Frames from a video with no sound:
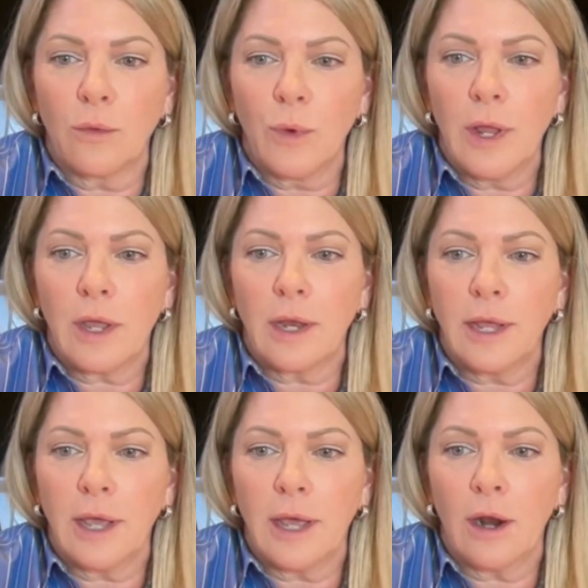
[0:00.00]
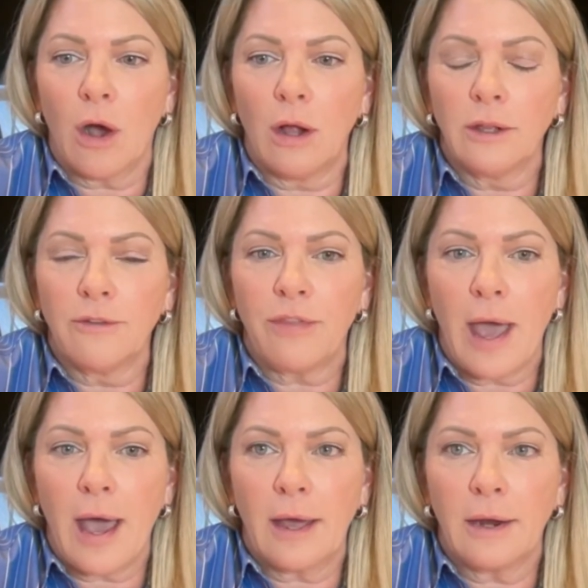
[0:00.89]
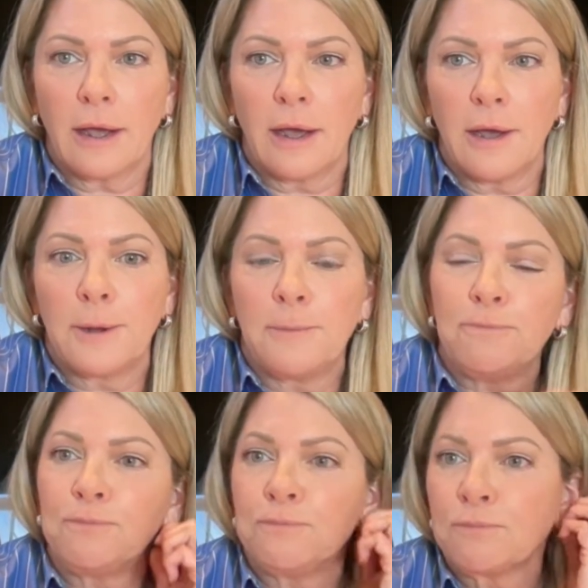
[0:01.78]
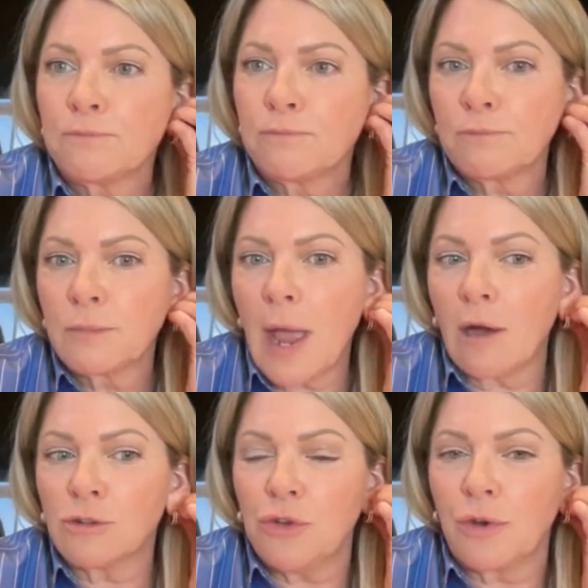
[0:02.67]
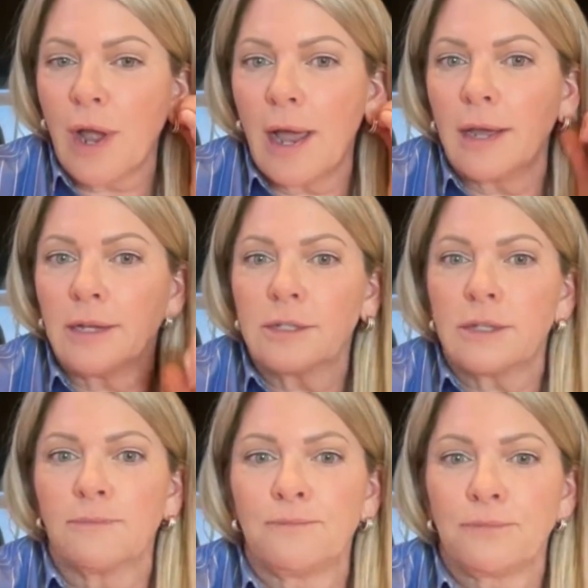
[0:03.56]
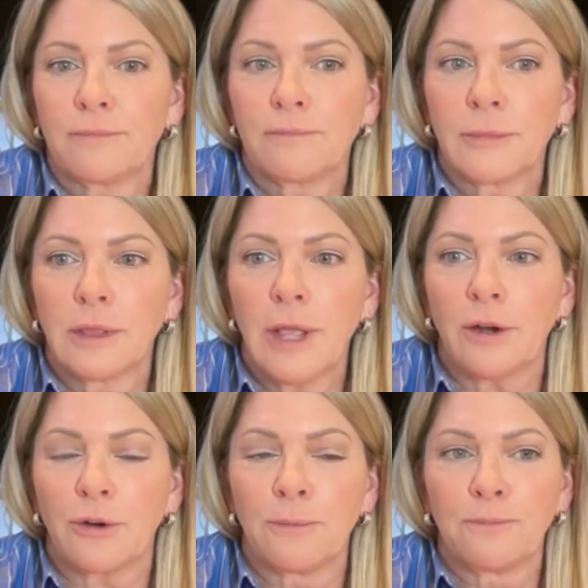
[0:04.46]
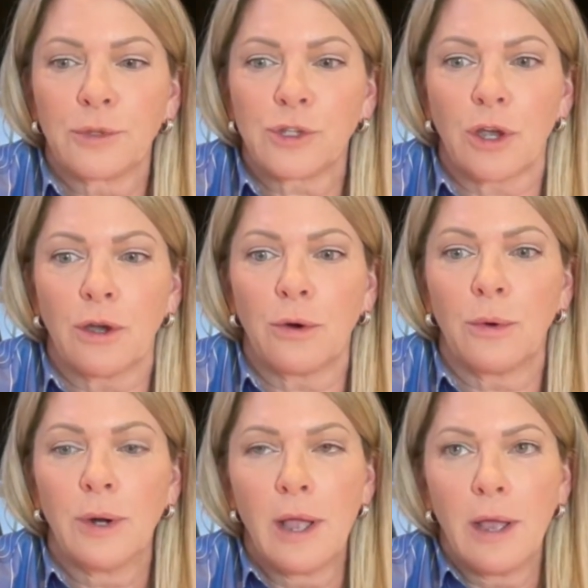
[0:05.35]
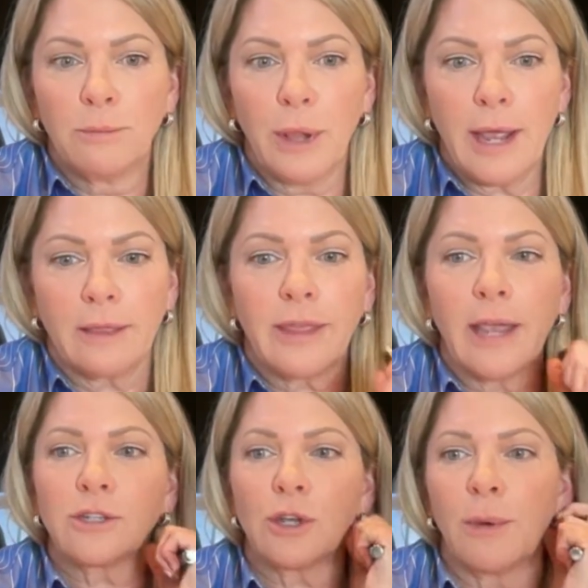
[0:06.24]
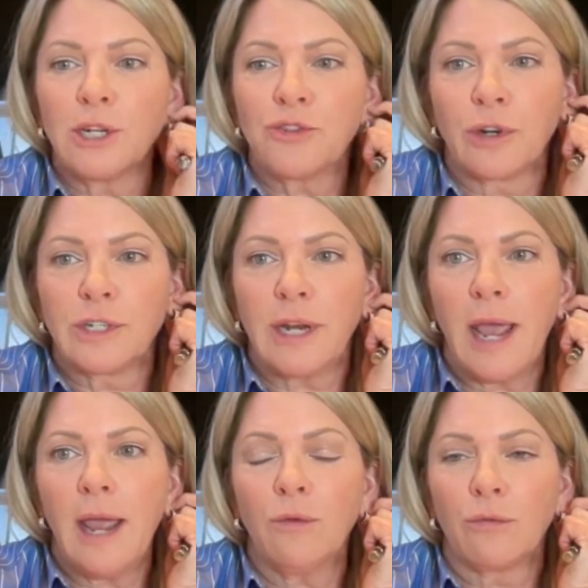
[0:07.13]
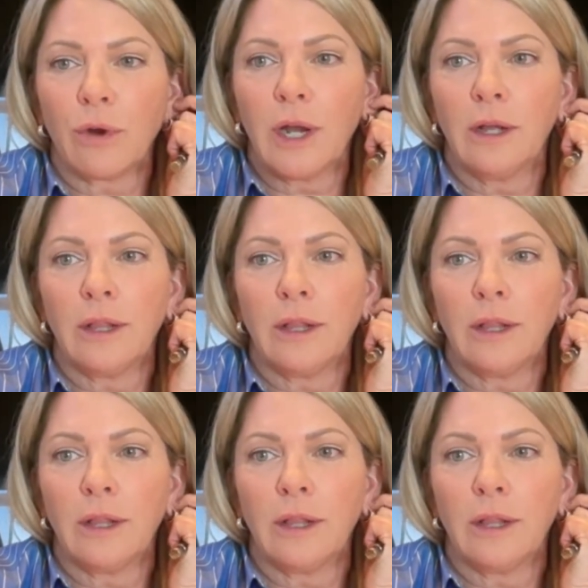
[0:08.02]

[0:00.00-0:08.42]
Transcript: we can get all of that out to you guys later. So Blake, thanks so much for today. Really